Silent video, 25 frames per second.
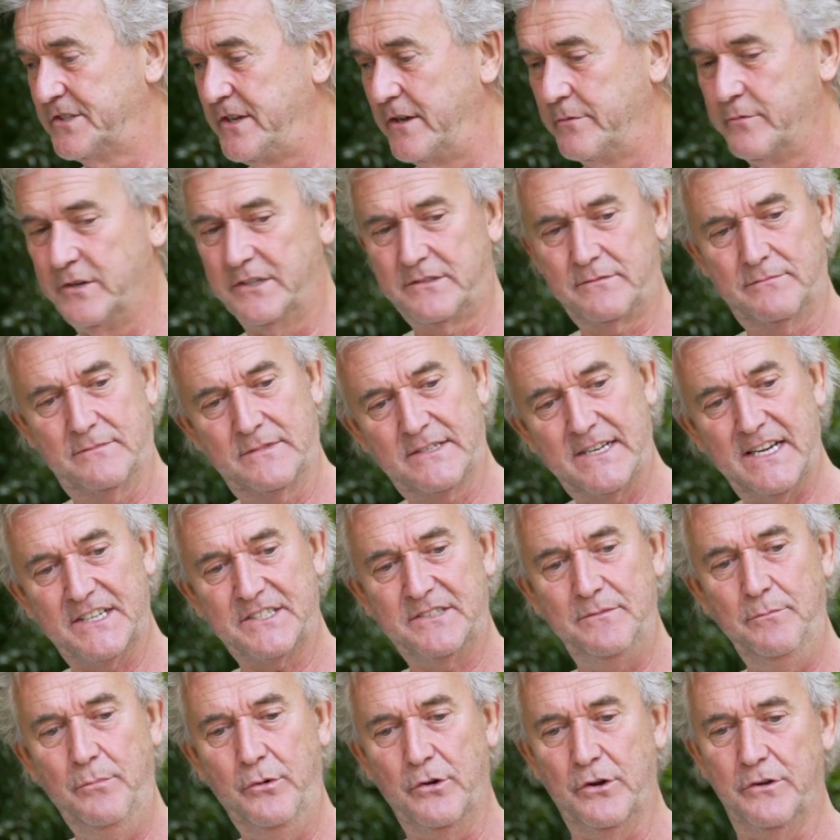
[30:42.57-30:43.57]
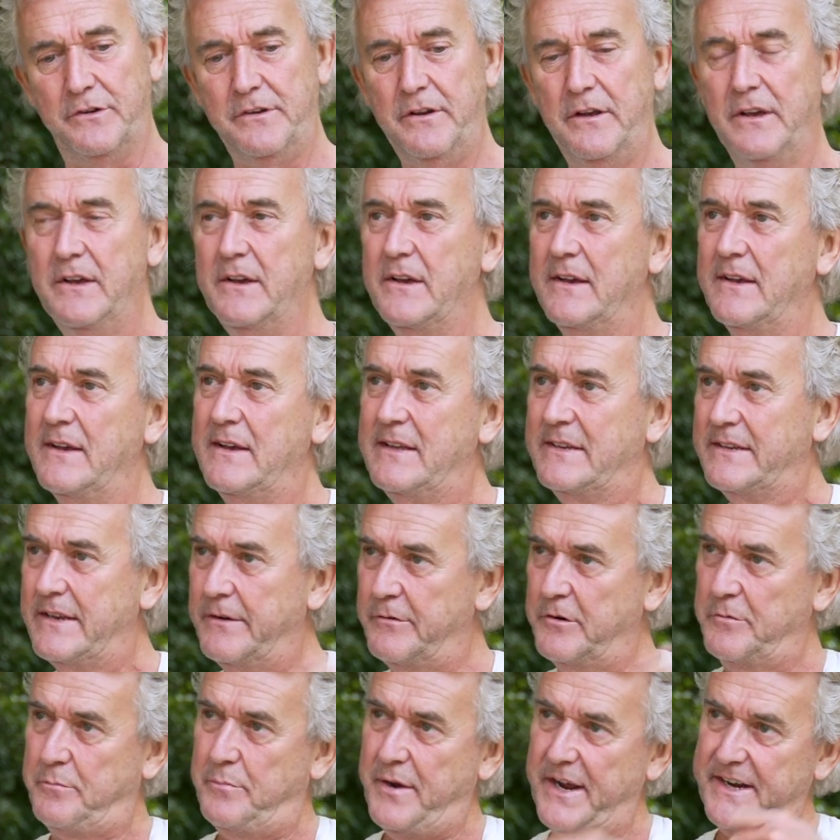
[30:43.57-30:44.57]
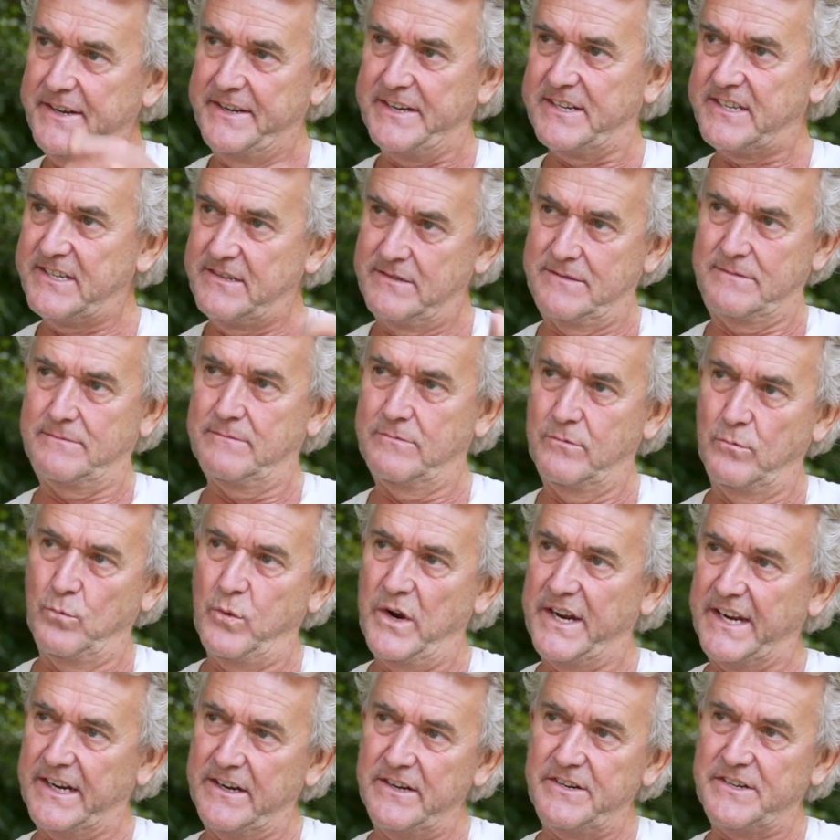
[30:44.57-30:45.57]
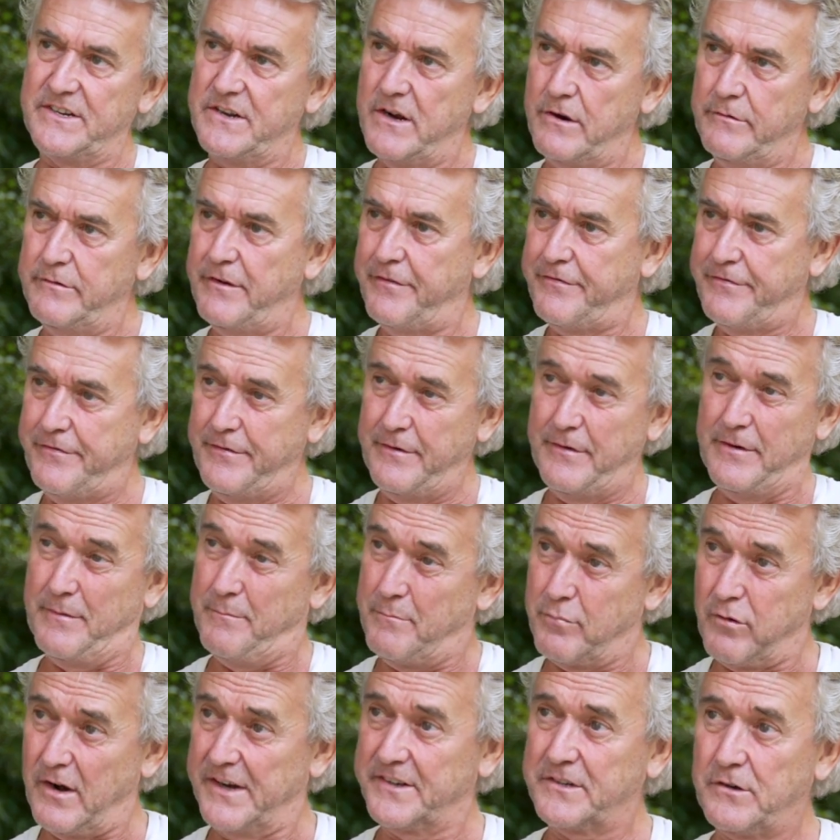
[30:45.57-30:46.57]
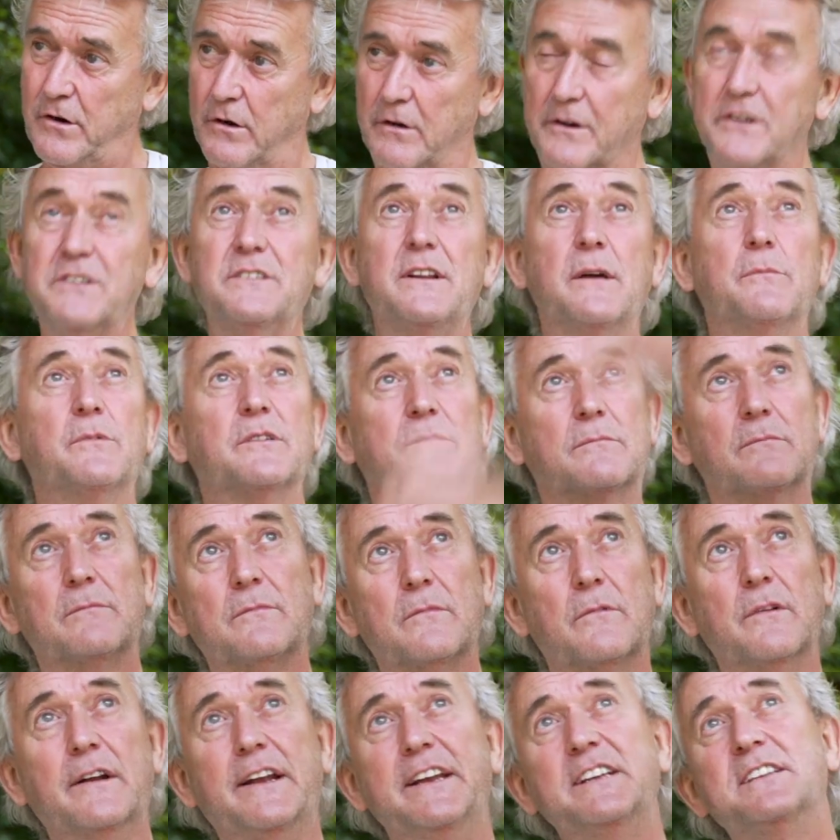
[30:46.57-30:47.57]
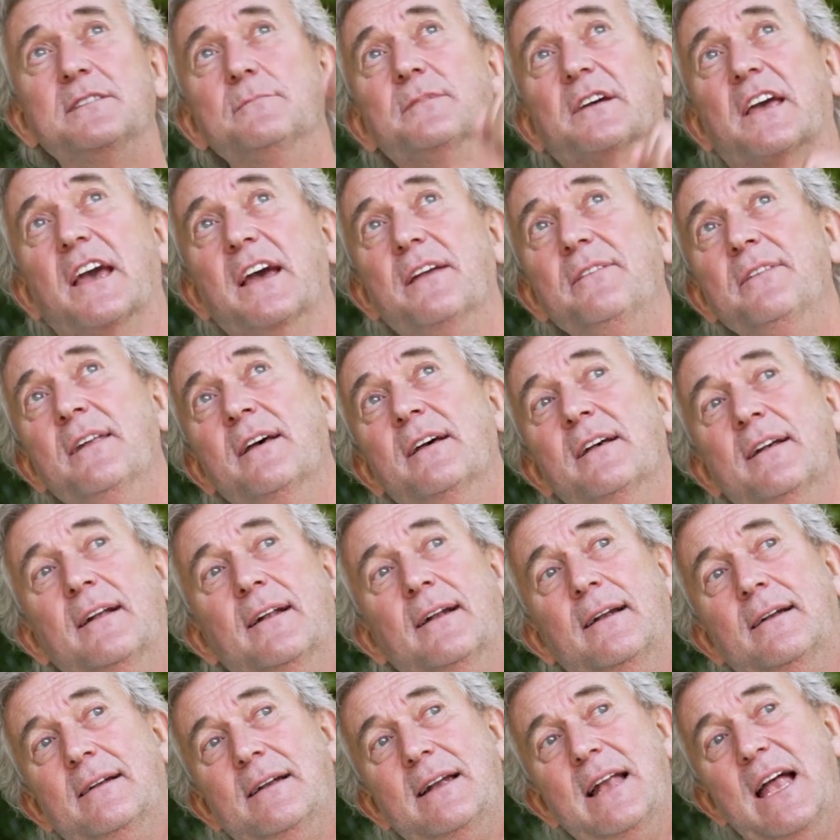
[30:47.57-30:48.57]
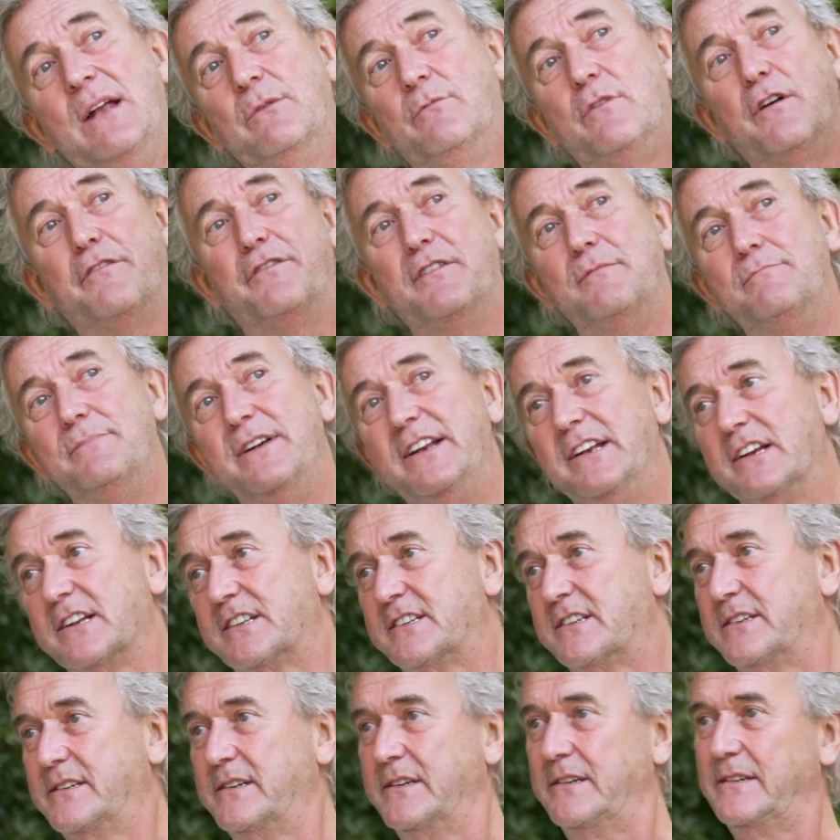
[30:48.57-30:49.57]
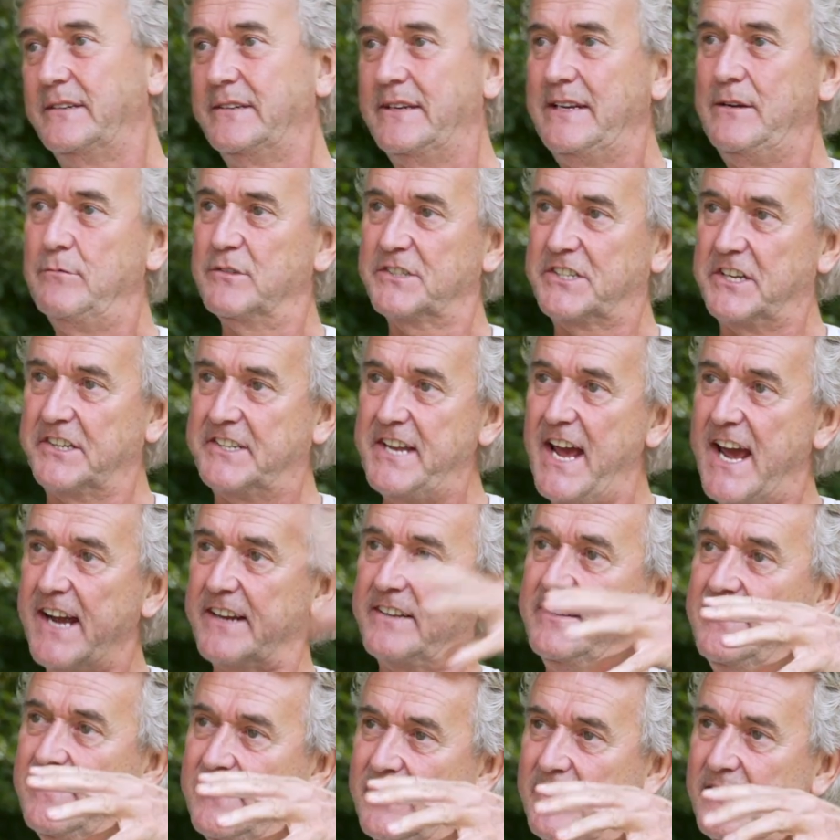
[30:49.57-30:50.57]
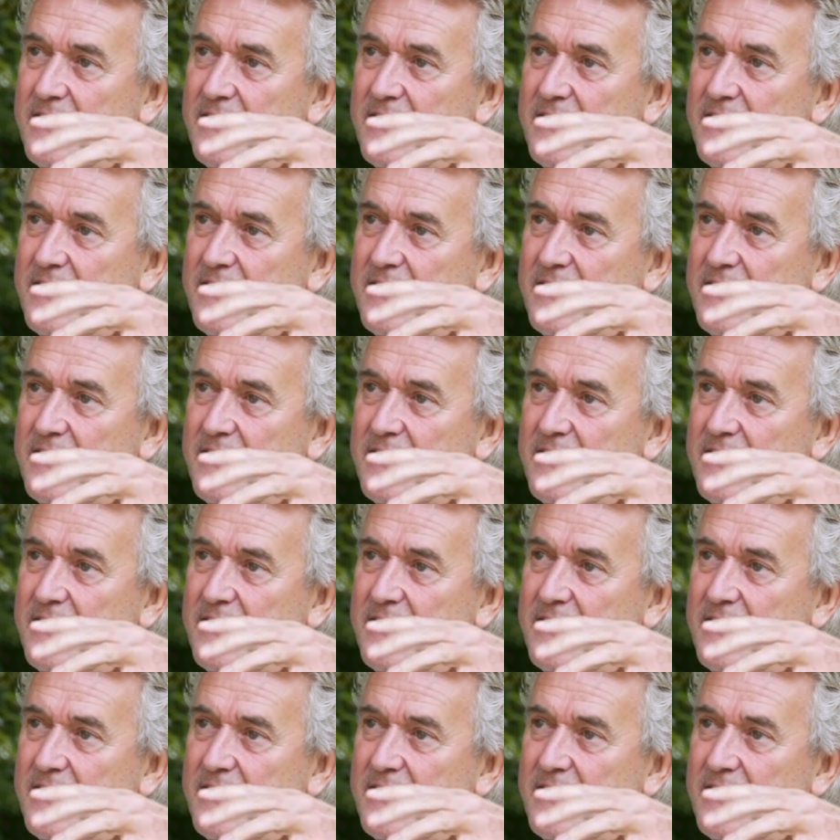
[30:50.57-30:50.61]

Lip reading: They would catch a bird, they would paint his wings, you know, with bright colors, they would release him again, and within minutes he was attacked